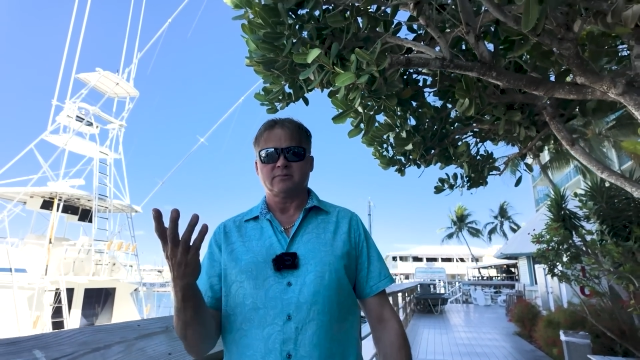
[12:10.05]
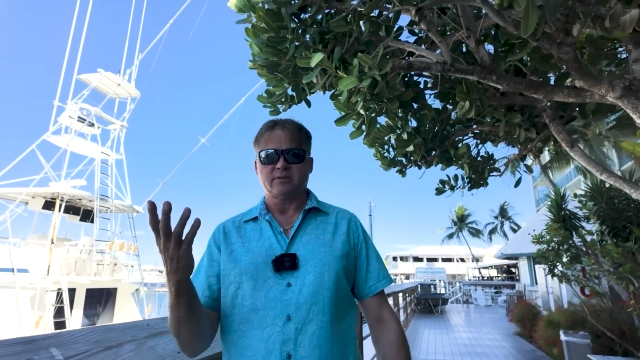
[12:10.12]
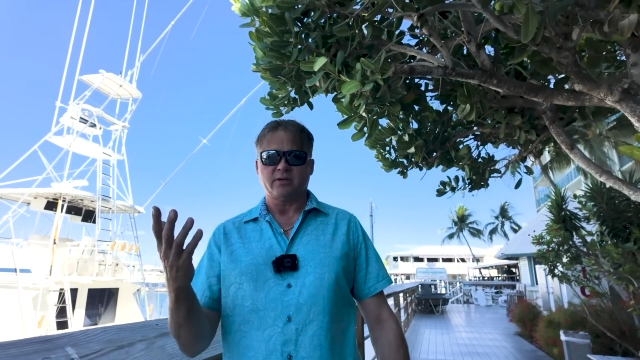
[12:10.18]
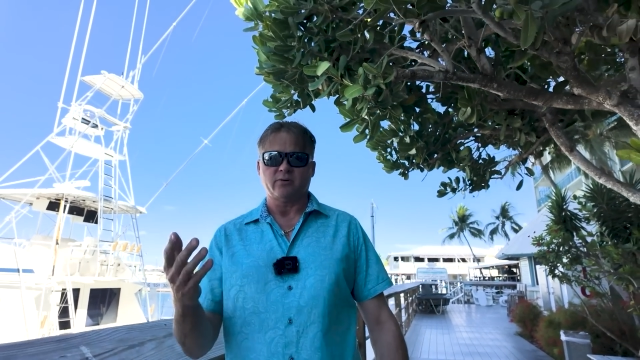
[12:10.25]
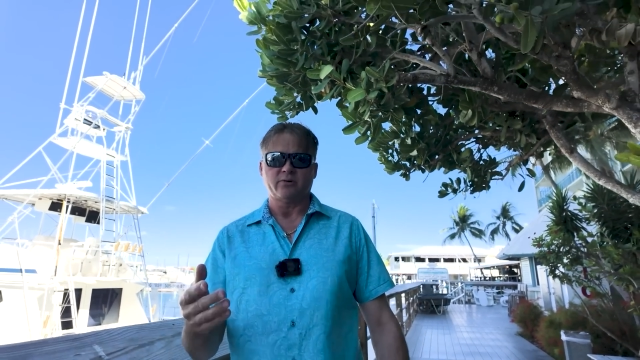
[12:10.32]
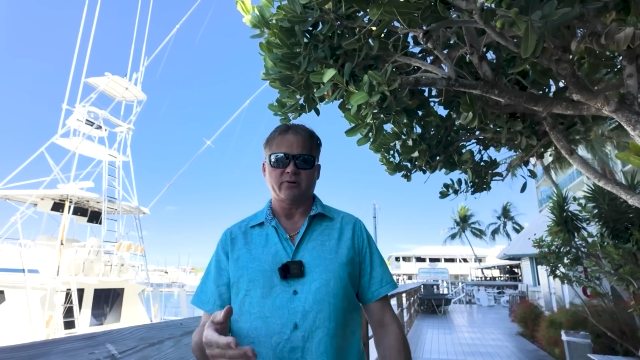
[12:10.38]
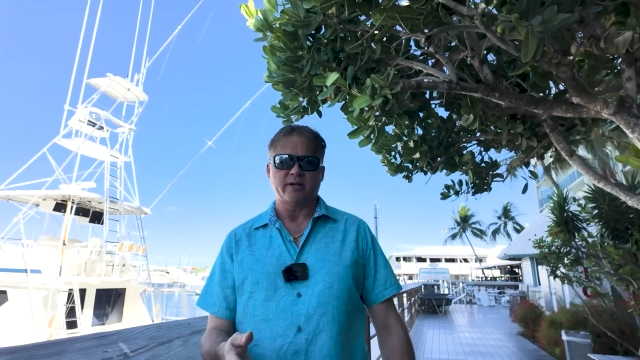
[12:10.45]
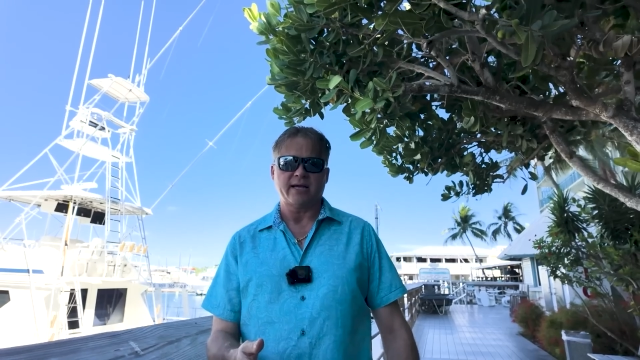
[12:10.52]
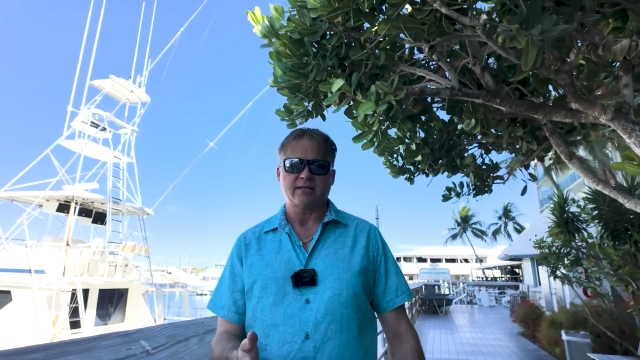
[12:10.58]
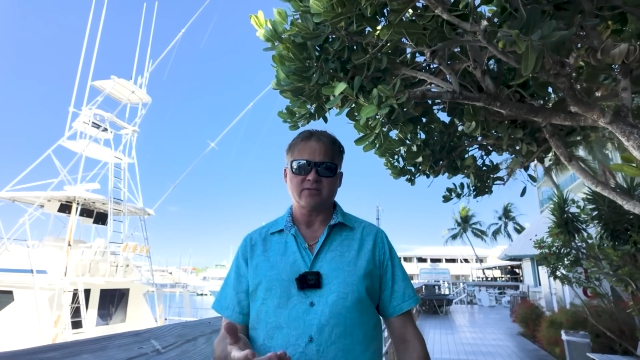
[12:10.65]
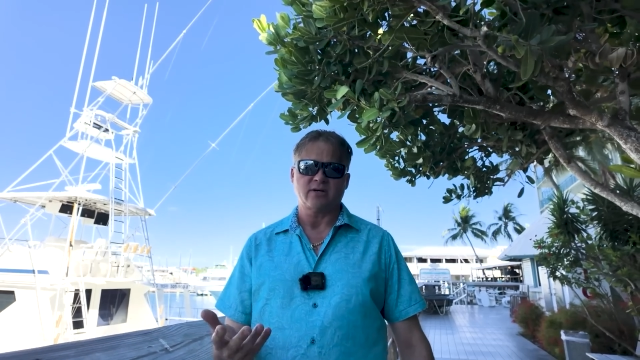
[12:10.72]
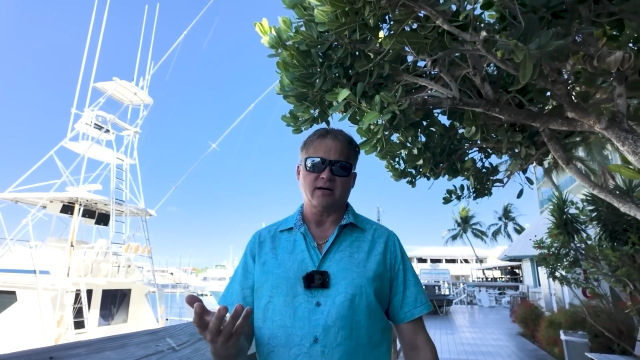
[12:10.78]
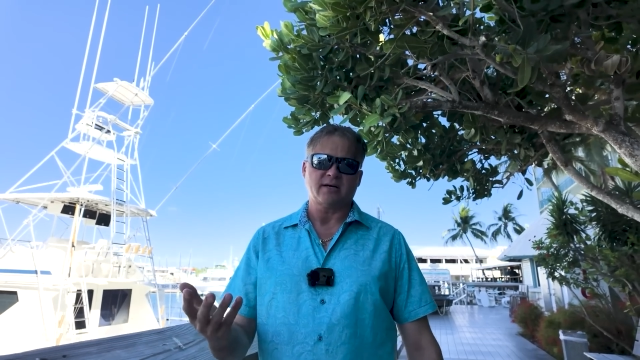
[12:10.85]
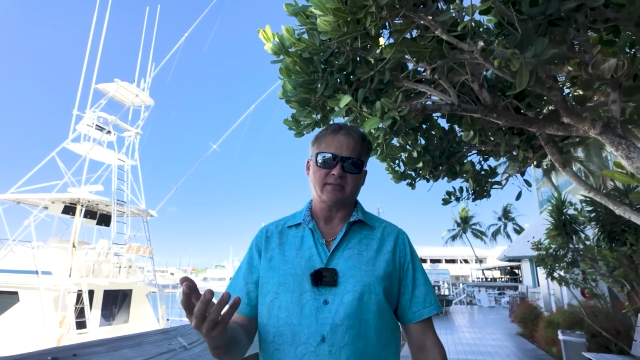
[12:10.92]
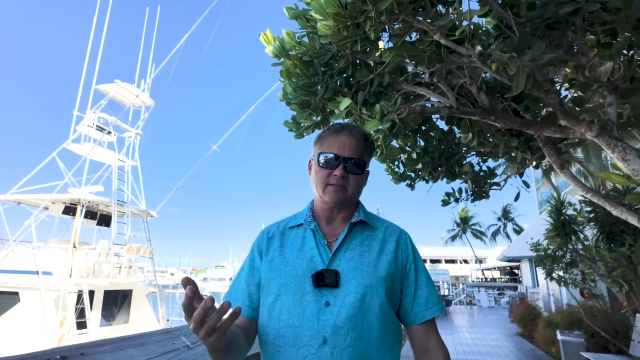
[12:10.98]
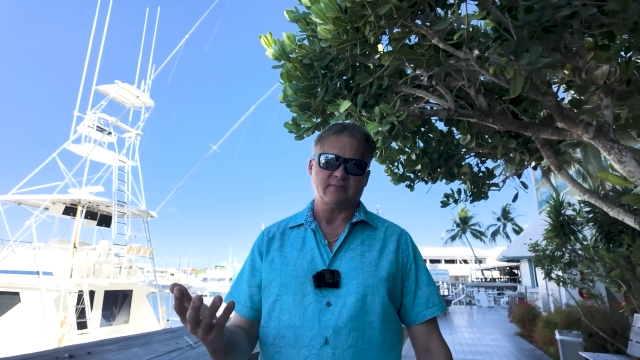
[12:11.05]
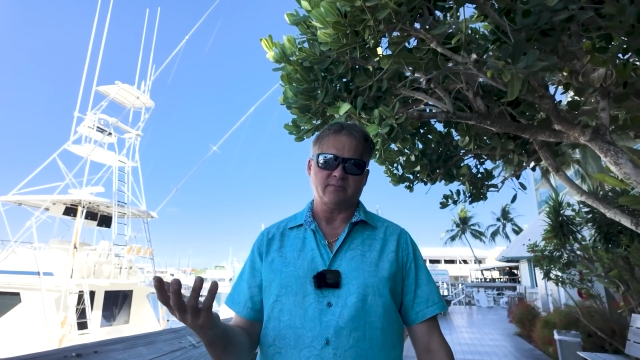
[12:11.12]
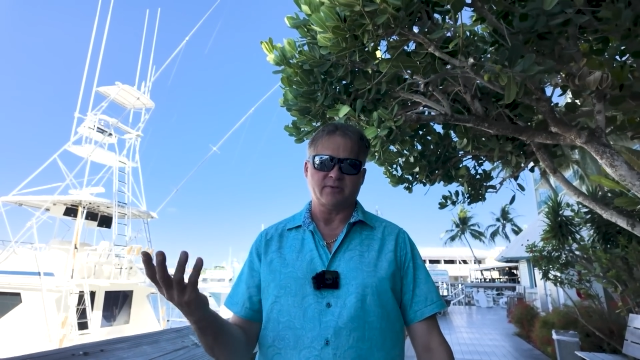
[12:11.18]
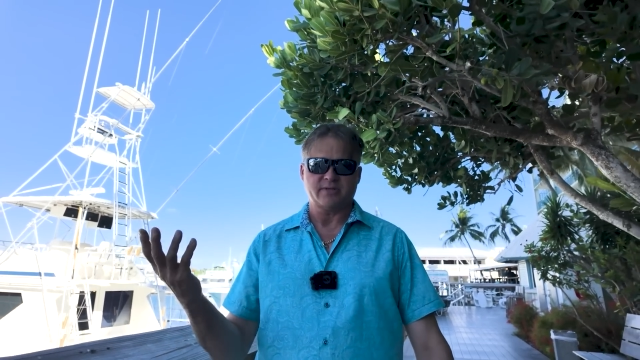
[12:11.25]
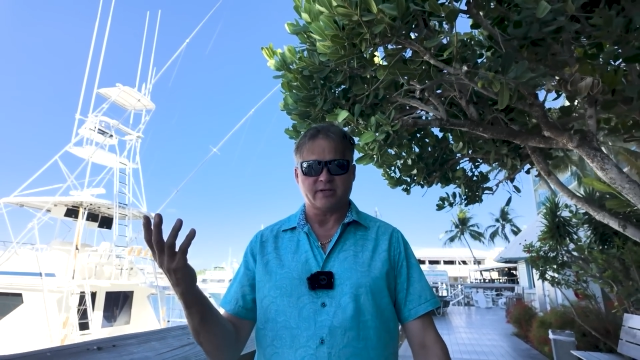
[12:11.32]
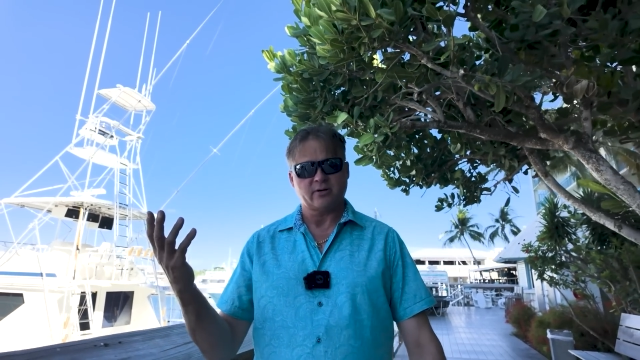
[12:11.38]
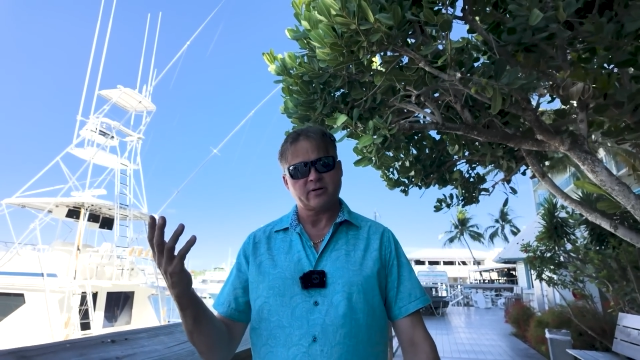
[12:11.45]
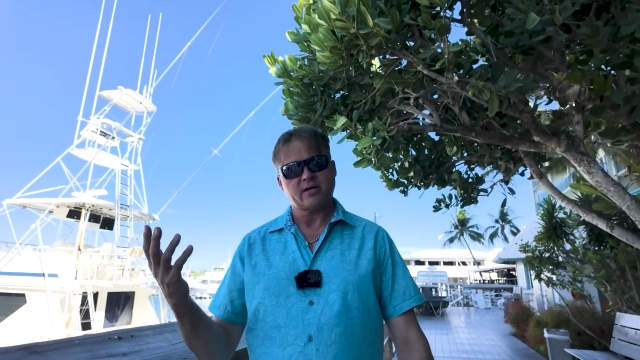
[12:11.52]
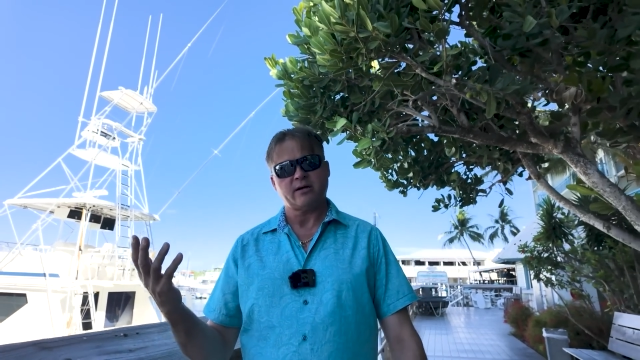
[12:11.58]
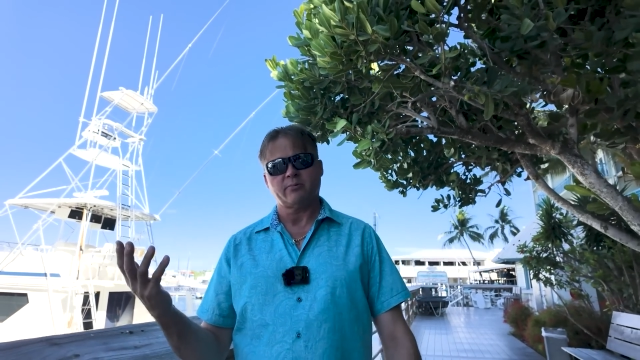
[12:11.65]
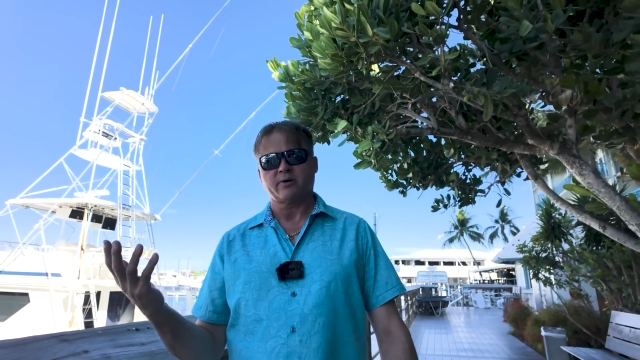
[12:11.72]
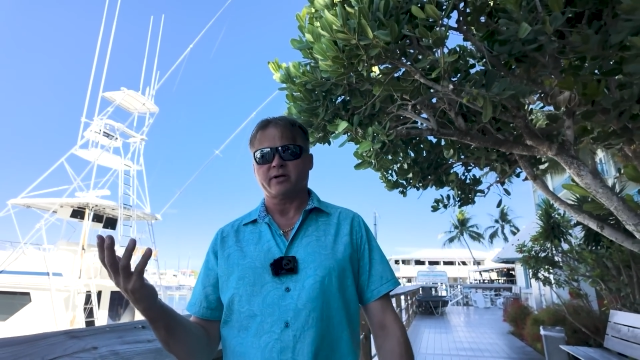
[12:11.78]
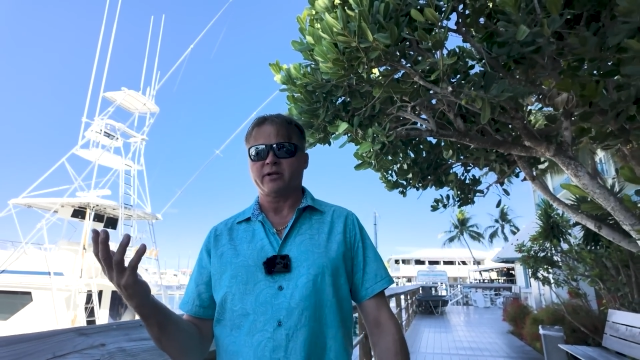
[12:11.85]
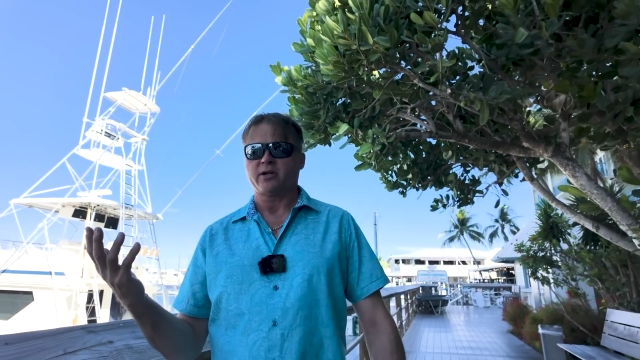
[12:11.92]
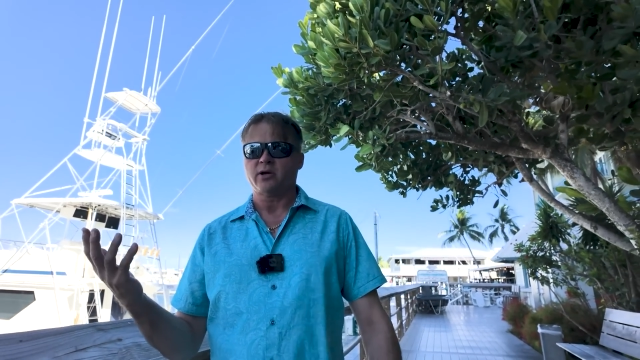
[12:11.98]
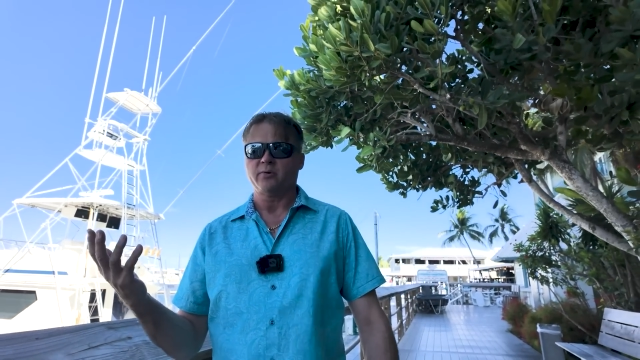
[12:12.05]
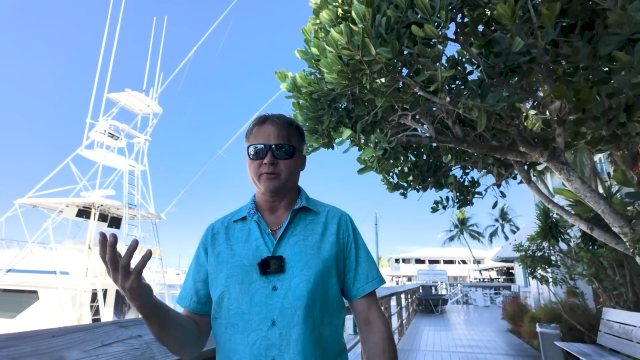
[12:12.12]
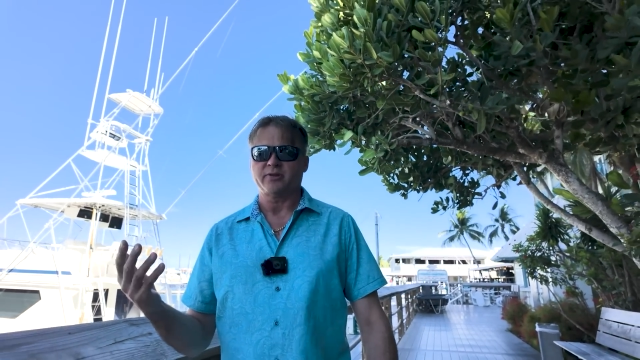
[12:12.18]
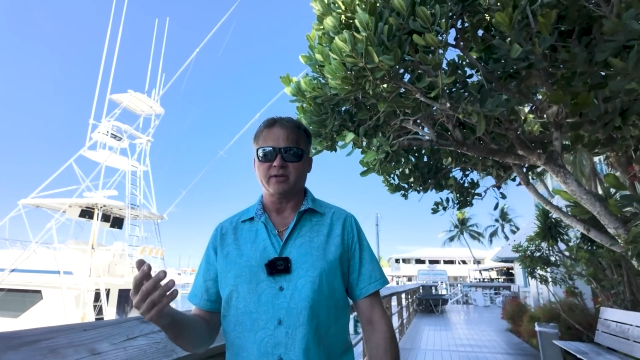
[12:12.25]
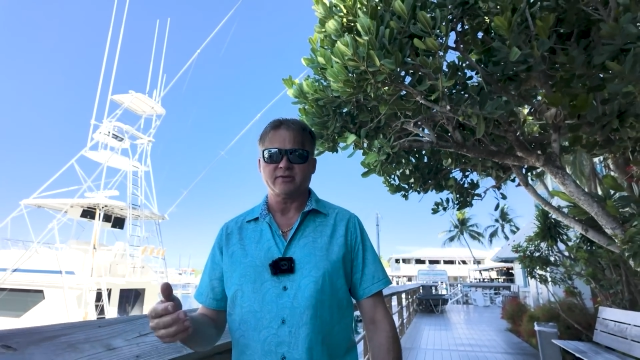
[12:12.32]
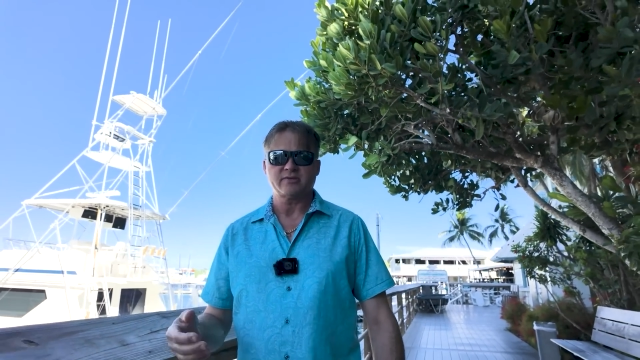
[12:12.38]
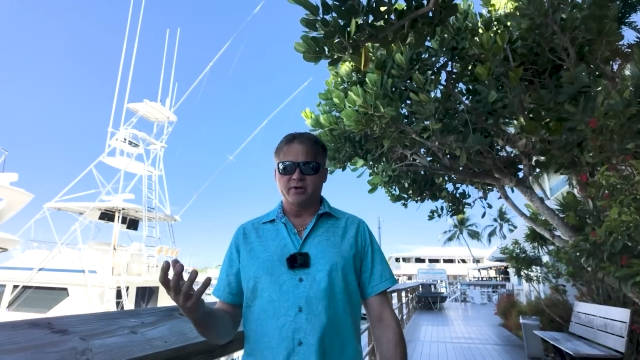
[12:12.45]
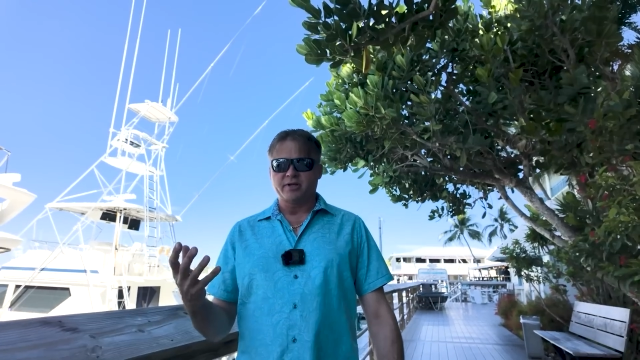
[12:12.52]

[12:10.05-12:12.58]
the owner and I talked and we said, okay, we're going to go with this.